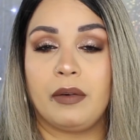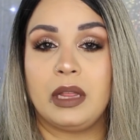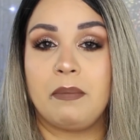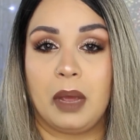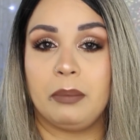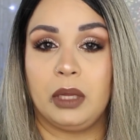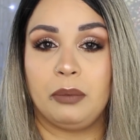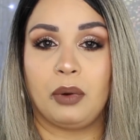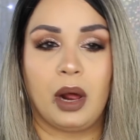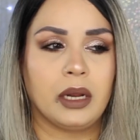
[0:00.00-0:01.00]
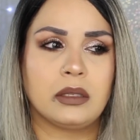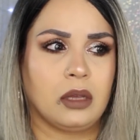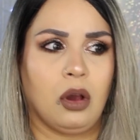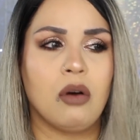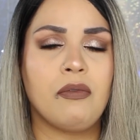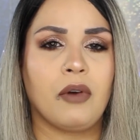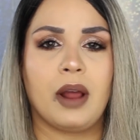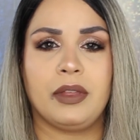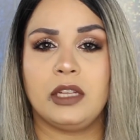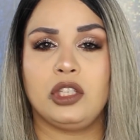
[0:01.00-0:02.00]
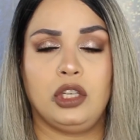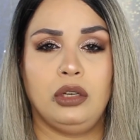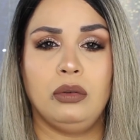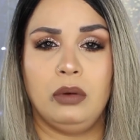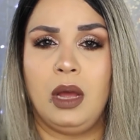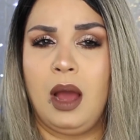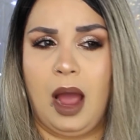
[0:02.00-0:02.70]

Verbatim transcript: already Maybelline products, go for it. I think it's cute.